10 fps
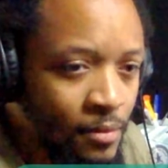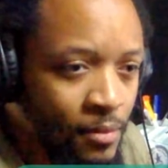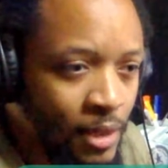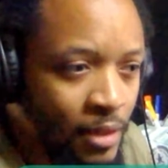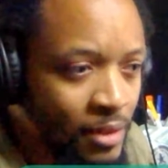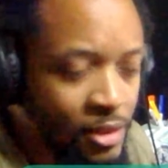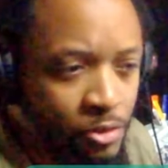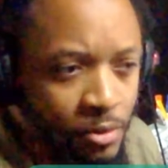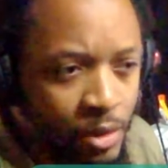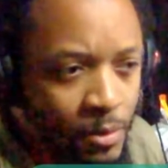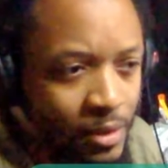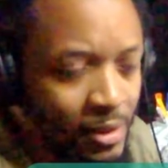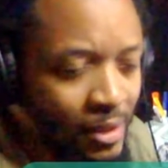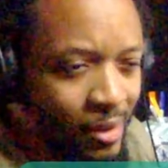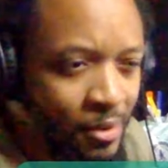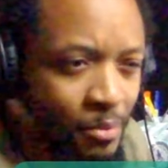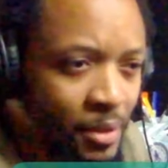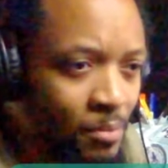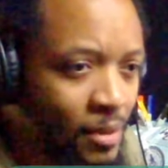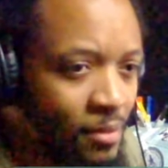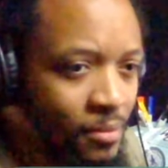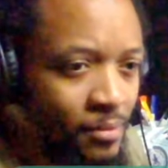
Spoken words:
That disagree with the Second Amendment.